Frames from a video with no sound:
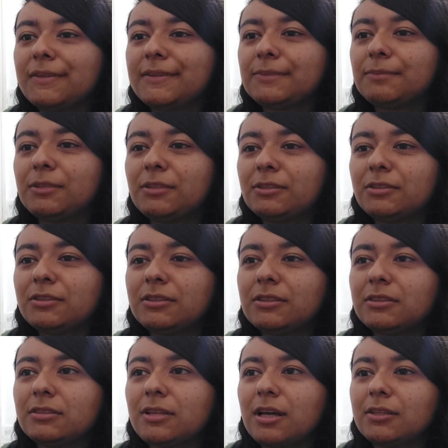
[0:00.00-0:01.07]
experience.
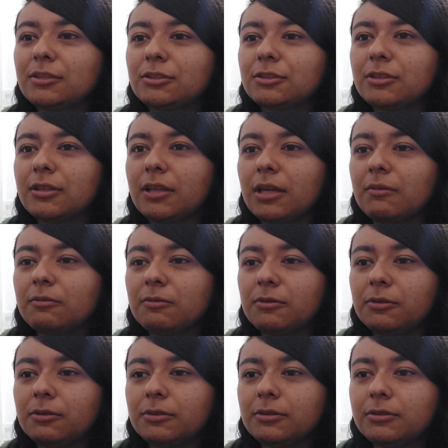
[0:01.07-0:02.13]
This is not just a game
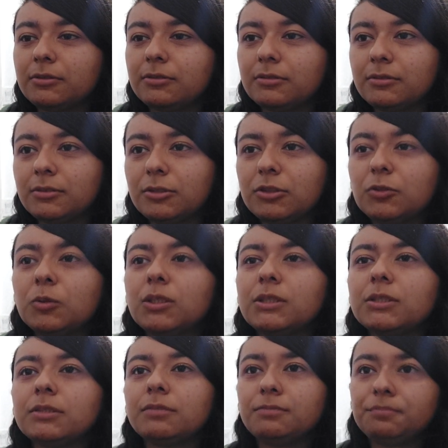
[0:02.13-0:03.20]
for us, to
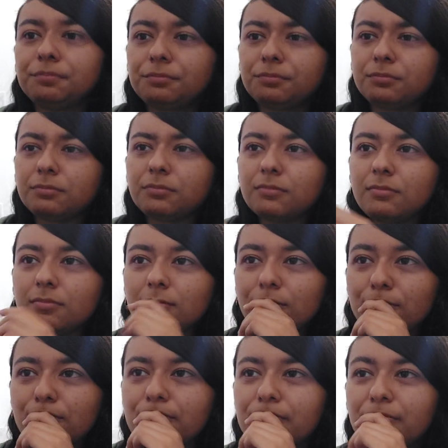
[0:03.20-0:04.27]
us.
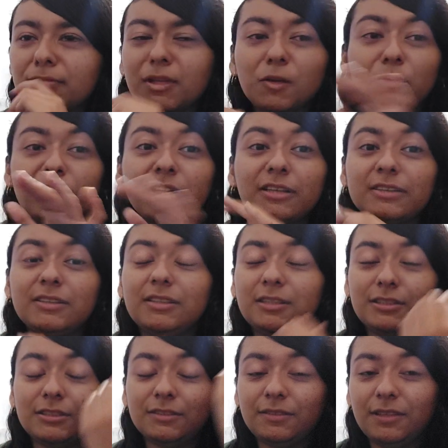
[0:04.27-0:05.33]
Mm, we're not
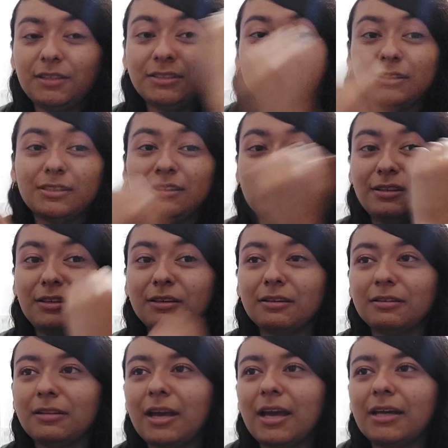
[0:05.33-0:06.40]
seeing his face. The, the,
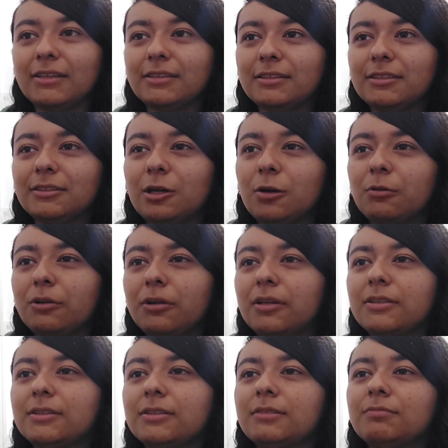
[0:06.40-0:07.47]
the hat is covering
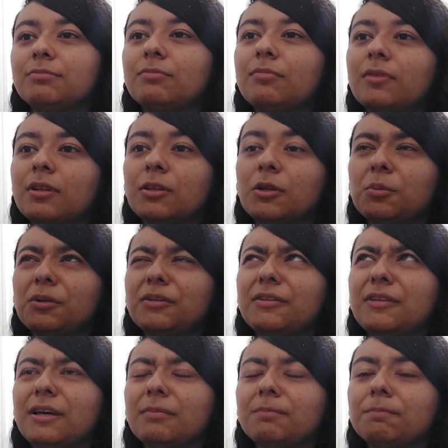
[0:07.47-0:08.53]
it,
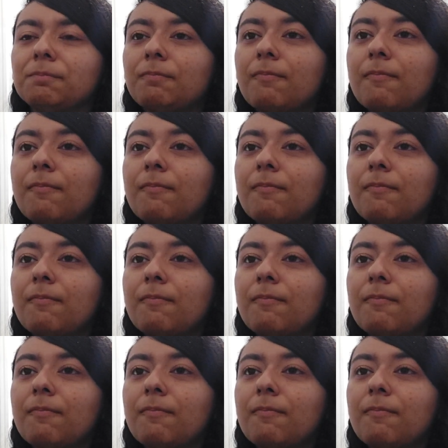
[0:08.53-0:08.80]
covering them.